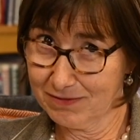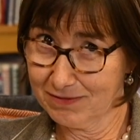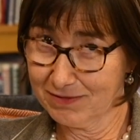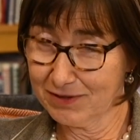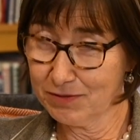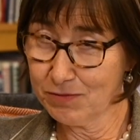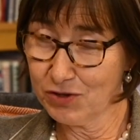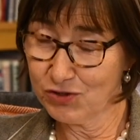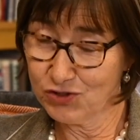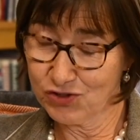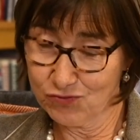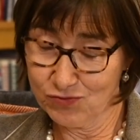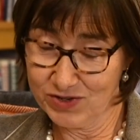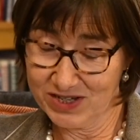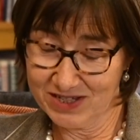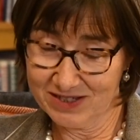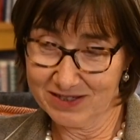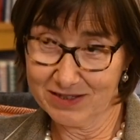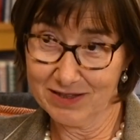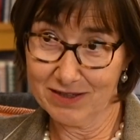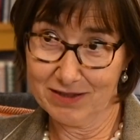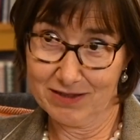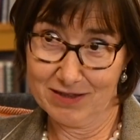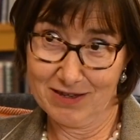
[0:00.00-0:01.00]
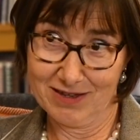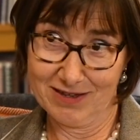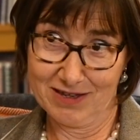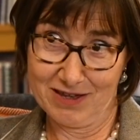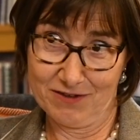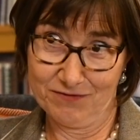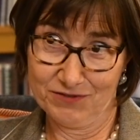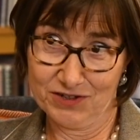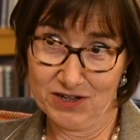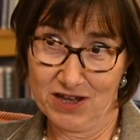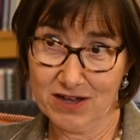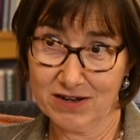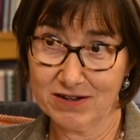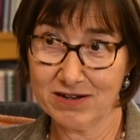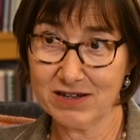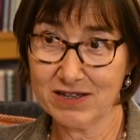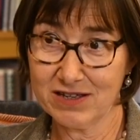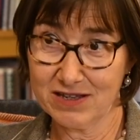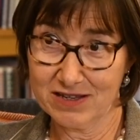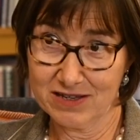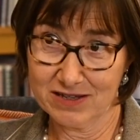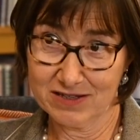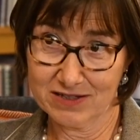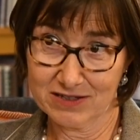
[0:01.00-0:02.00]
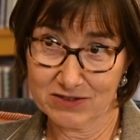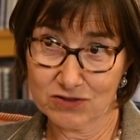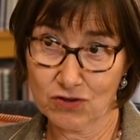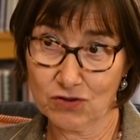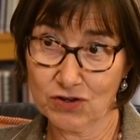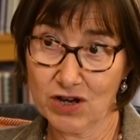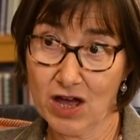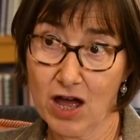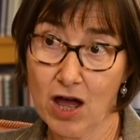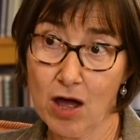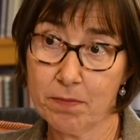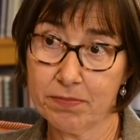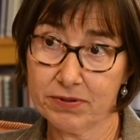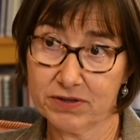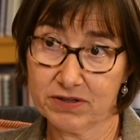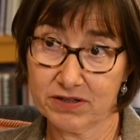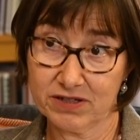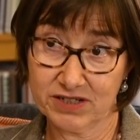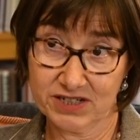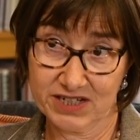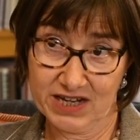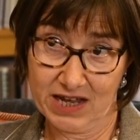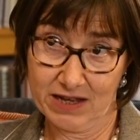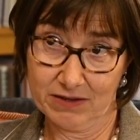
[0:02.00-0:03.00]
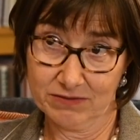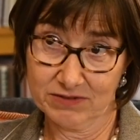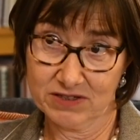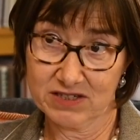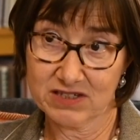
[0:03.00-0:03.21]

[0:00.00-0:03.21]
the most recent thing I've done is gone up a down